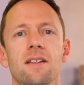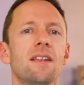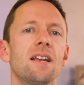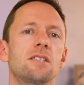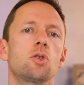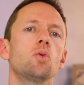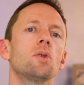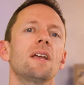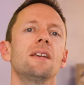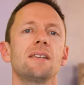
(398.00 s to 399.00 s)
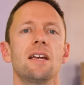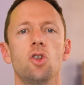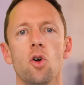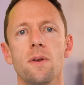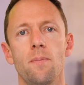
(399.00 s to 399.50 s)
The next tool is
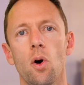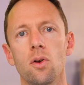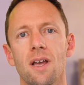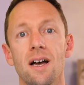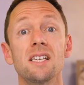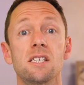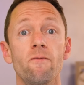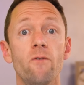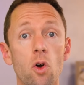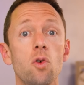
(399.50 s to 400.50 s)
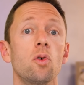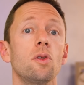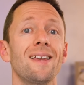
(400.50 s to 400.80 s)
Adobe Podcast Vocal